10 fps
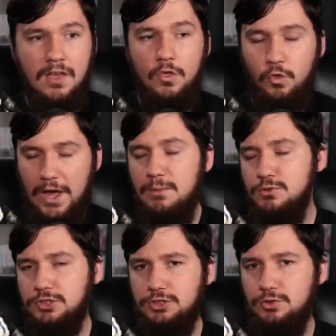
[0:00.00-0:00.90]
that will
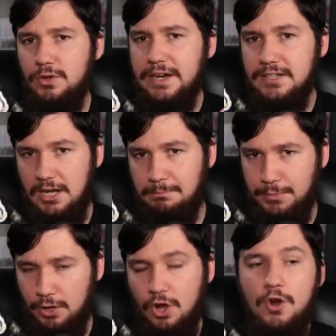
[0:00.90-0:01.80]
store a
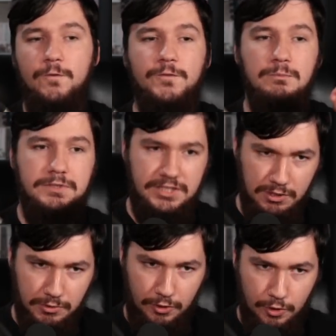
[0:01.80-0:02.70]
number from 0